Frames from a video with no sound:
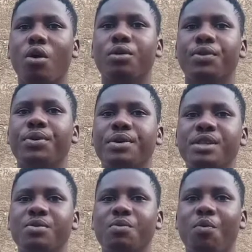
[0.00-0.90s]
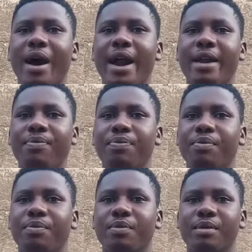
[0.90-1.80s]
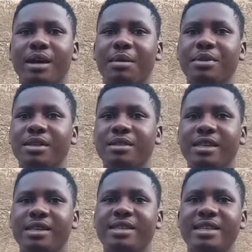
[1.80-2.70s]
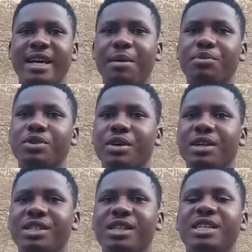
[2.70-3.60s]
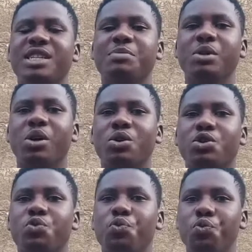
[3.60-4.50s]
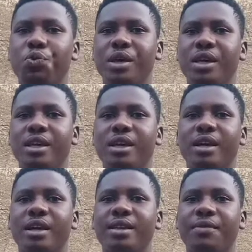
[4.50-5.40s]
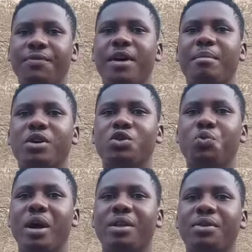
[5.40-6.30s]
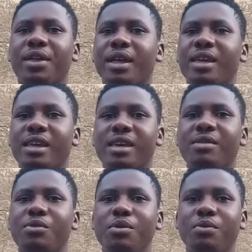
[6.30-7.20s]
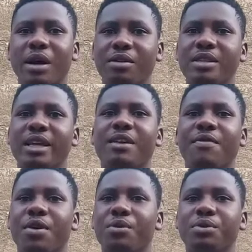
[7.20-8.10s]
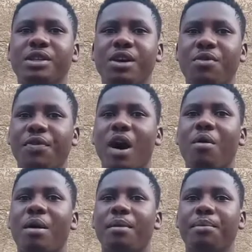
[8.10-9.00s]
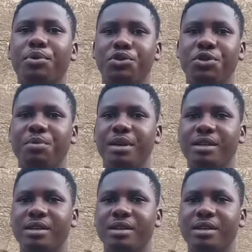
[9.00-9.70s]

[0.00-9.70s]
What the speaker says: The reason why disease happens to our chicken is because we, the farmers, we are not taking very good care of our poultry bed.